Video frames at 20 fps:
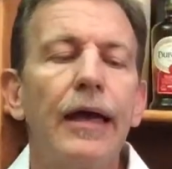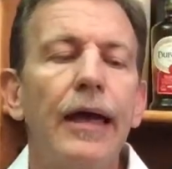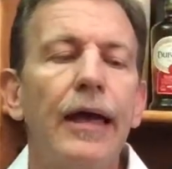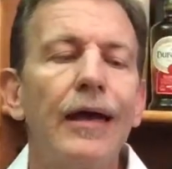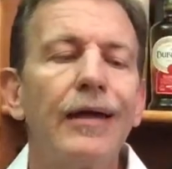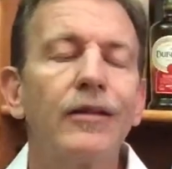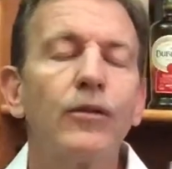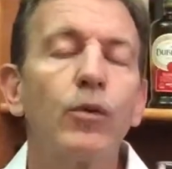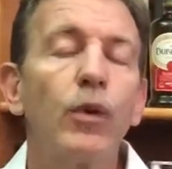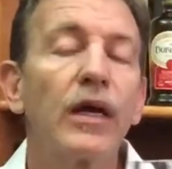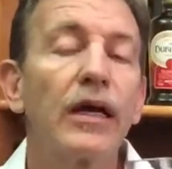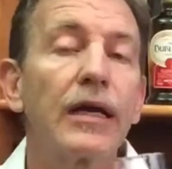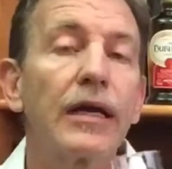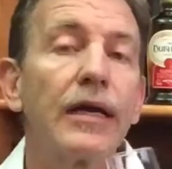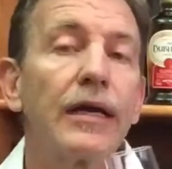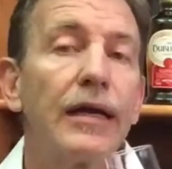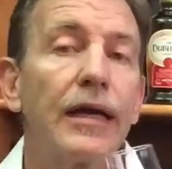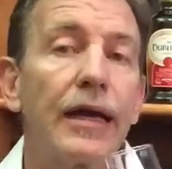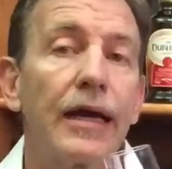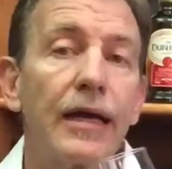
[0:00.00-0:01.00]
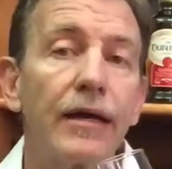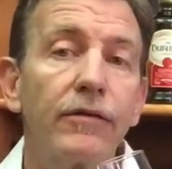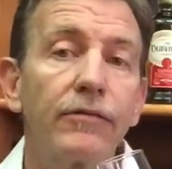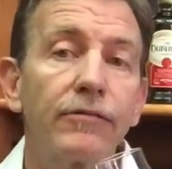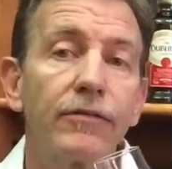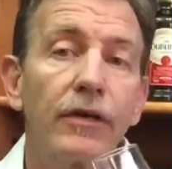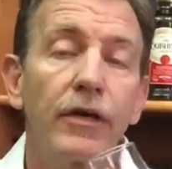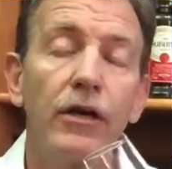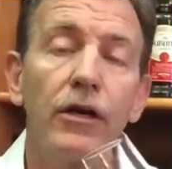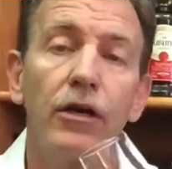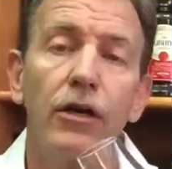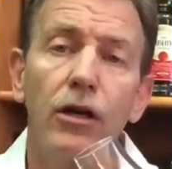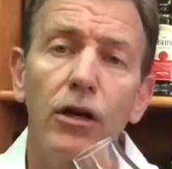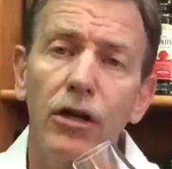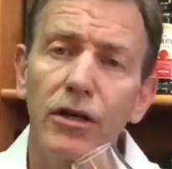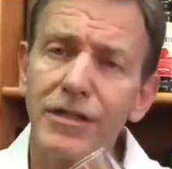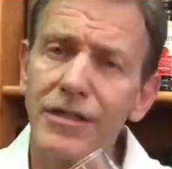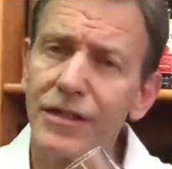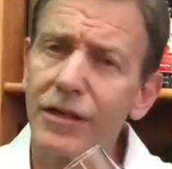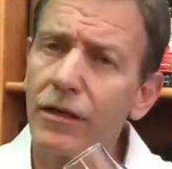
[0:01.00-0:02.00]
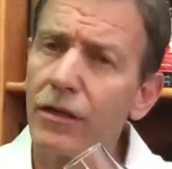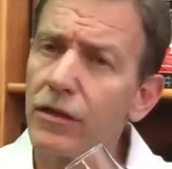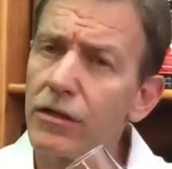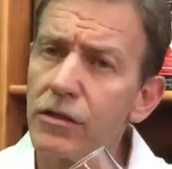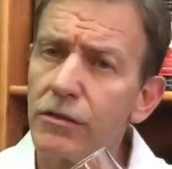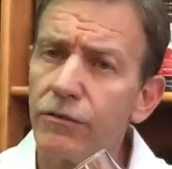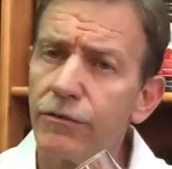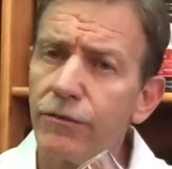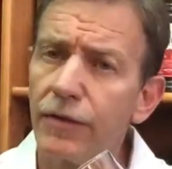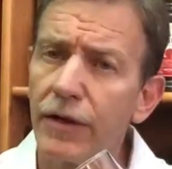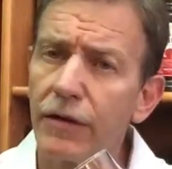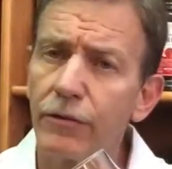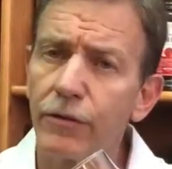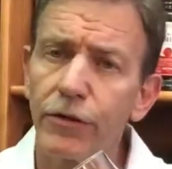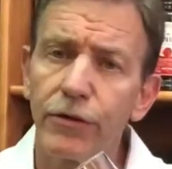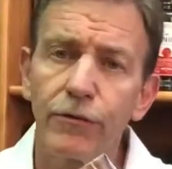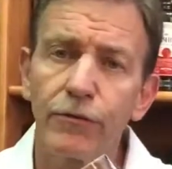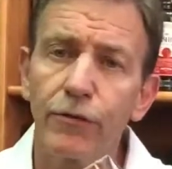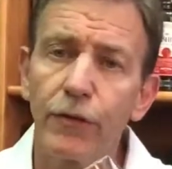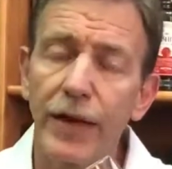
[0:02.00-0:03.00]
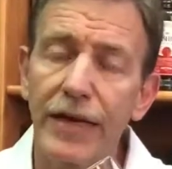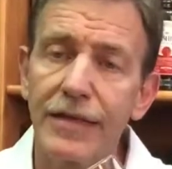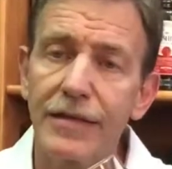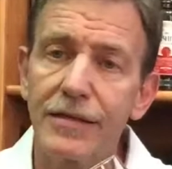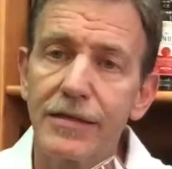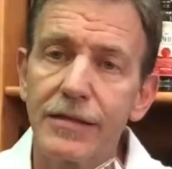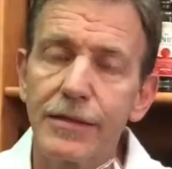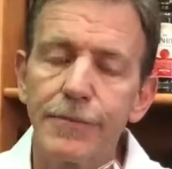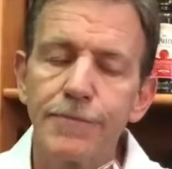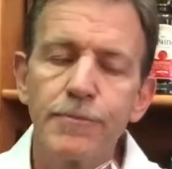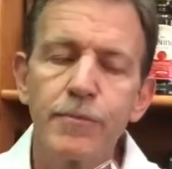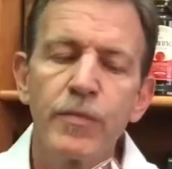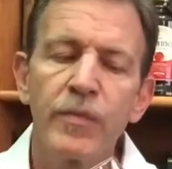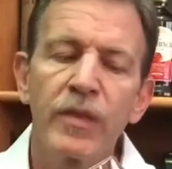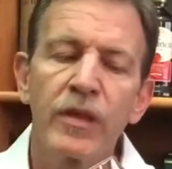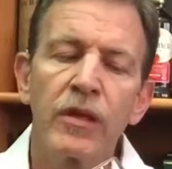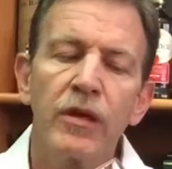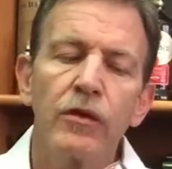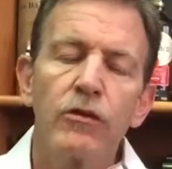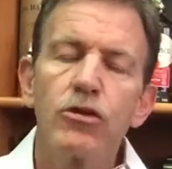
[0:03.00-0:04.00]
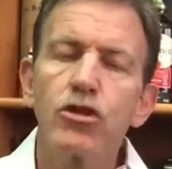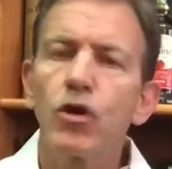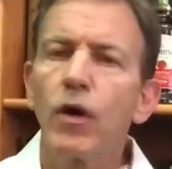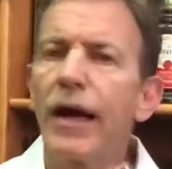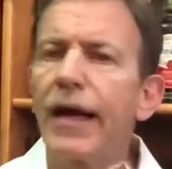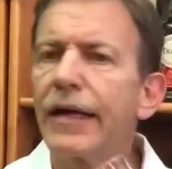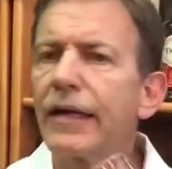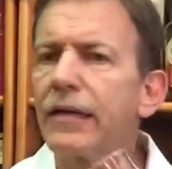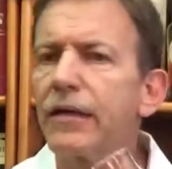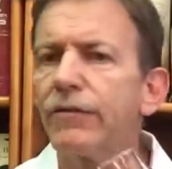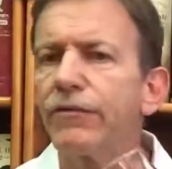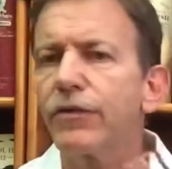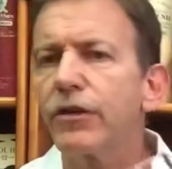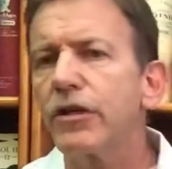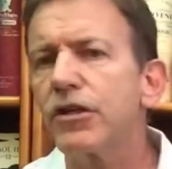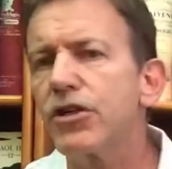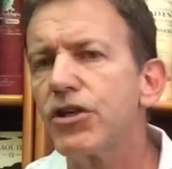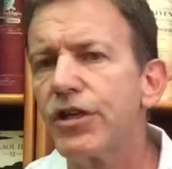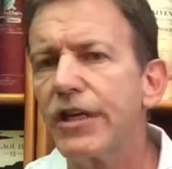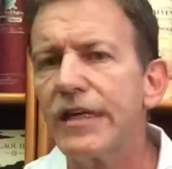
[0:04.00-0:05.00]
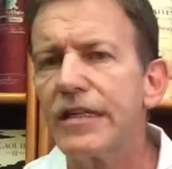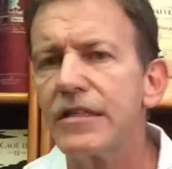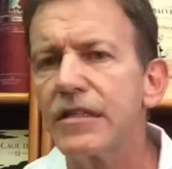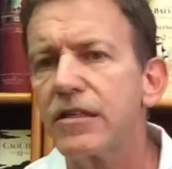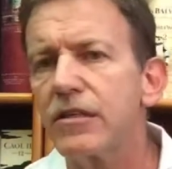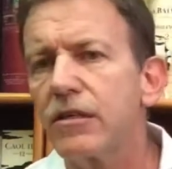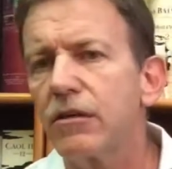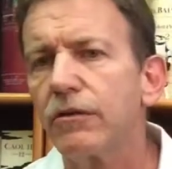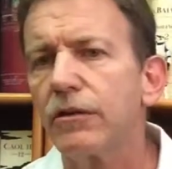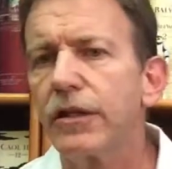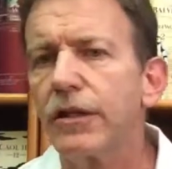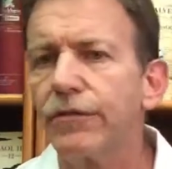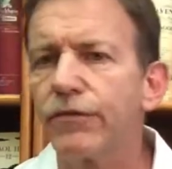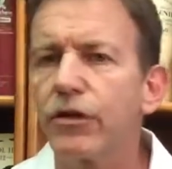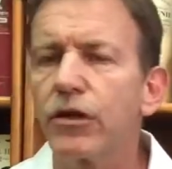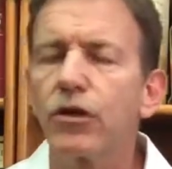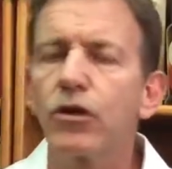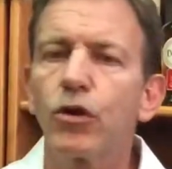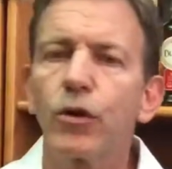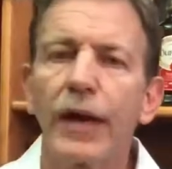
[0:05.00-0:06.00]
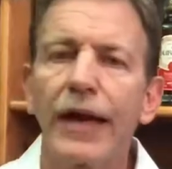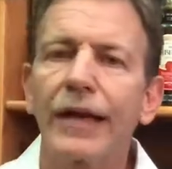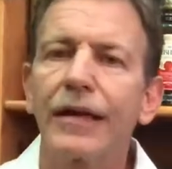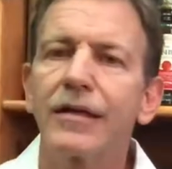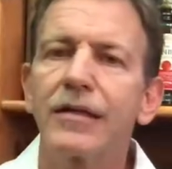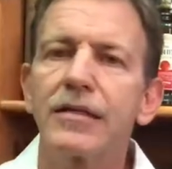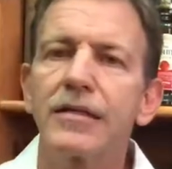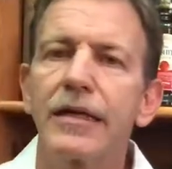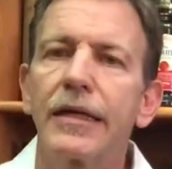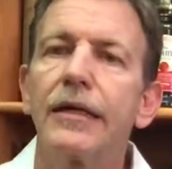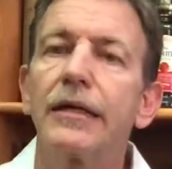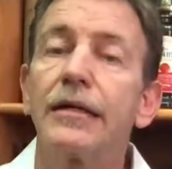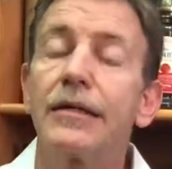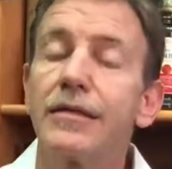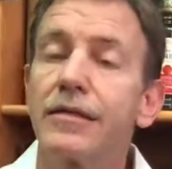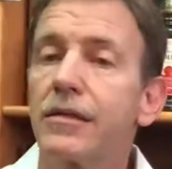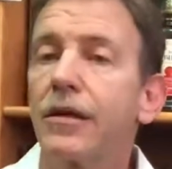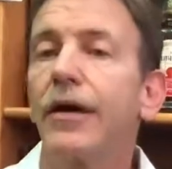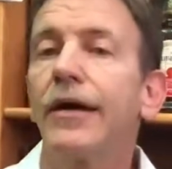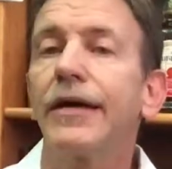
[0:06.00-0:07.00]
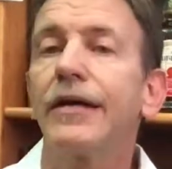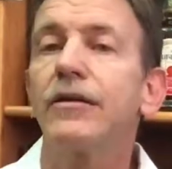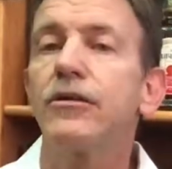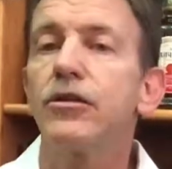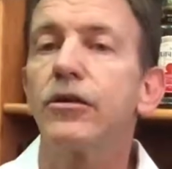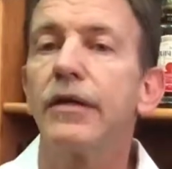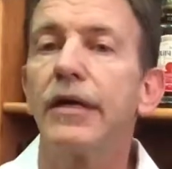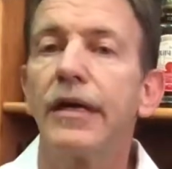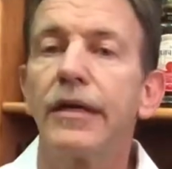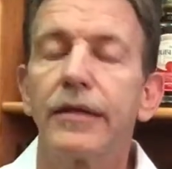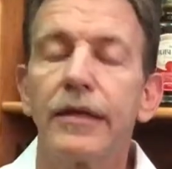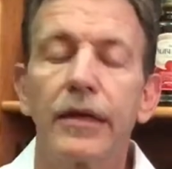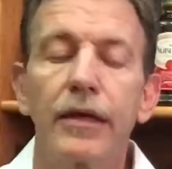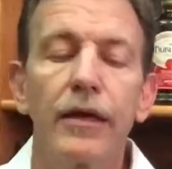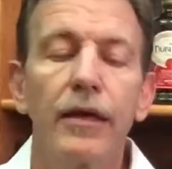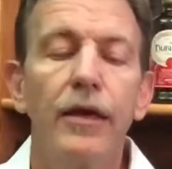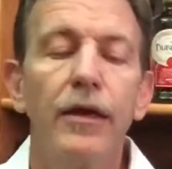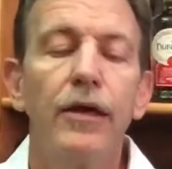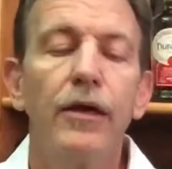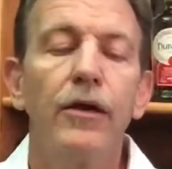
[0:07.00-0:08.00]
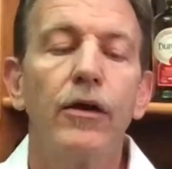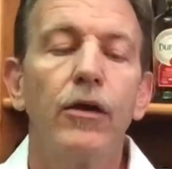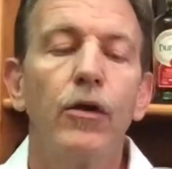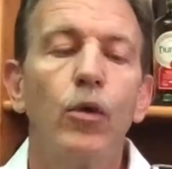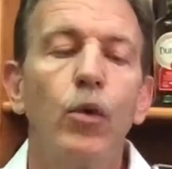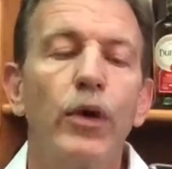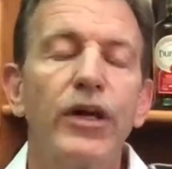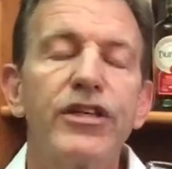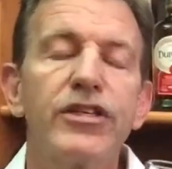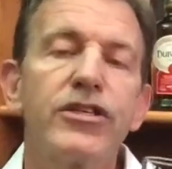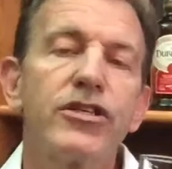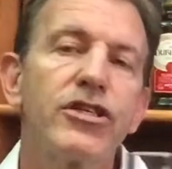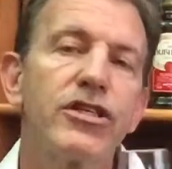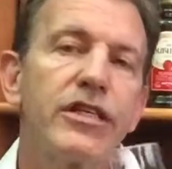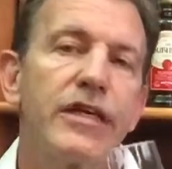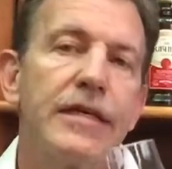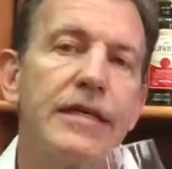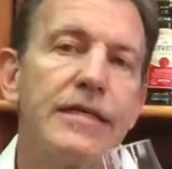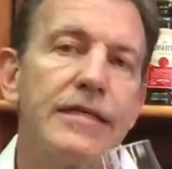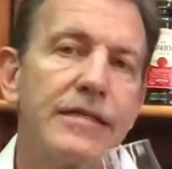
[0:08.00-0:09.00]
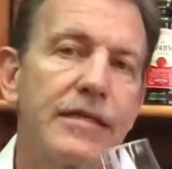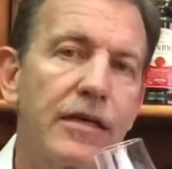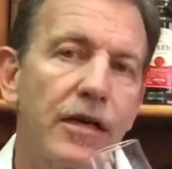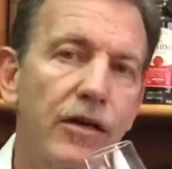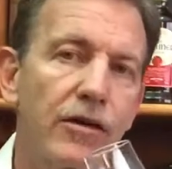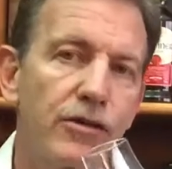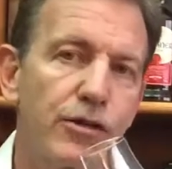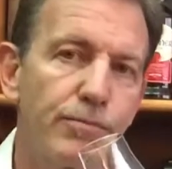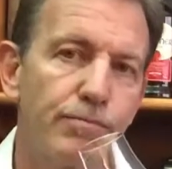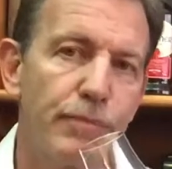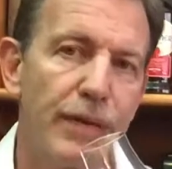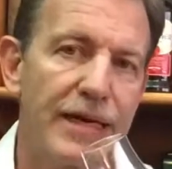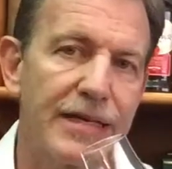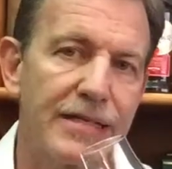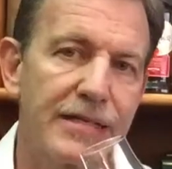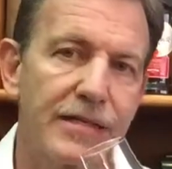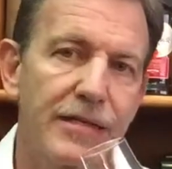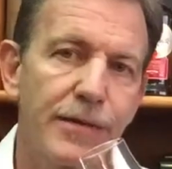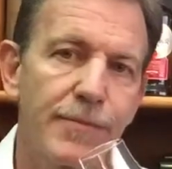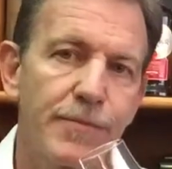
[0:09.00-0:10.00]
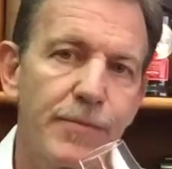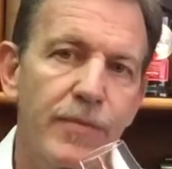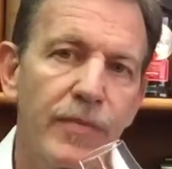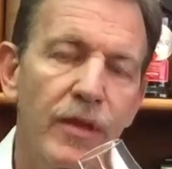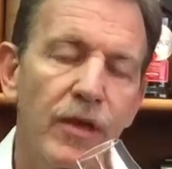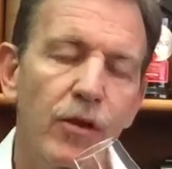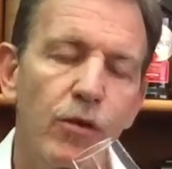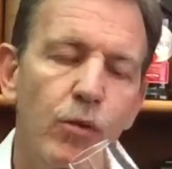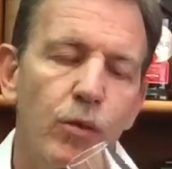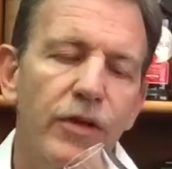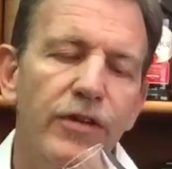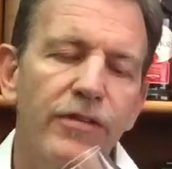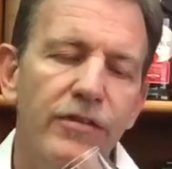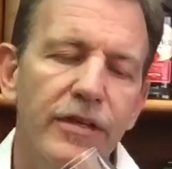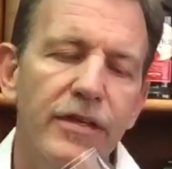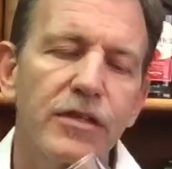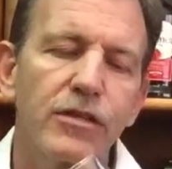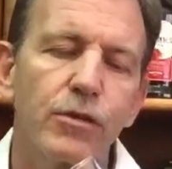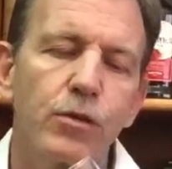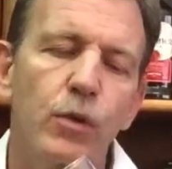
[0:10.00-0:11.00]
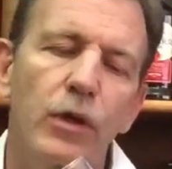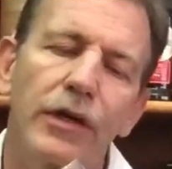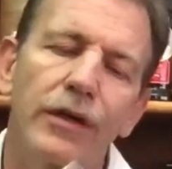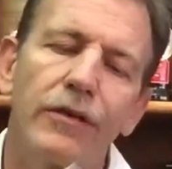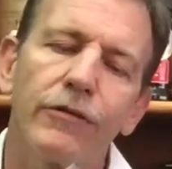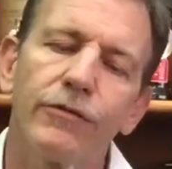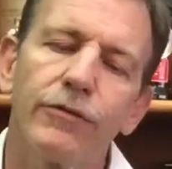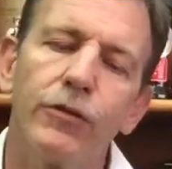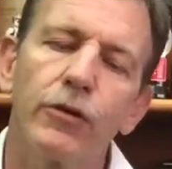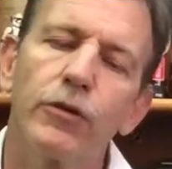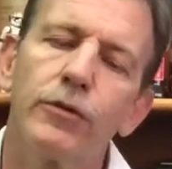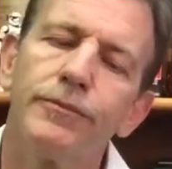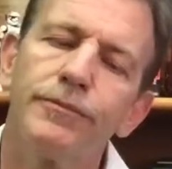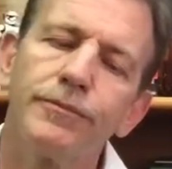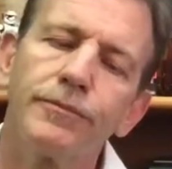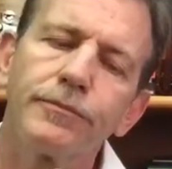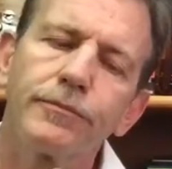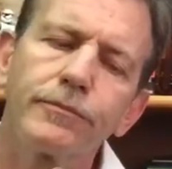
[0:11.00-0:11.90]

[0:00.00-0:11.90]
And one can have lots and lots of fun with friends, trying different cheeses on different crackers and deciding together which cheese goes best with this wonderful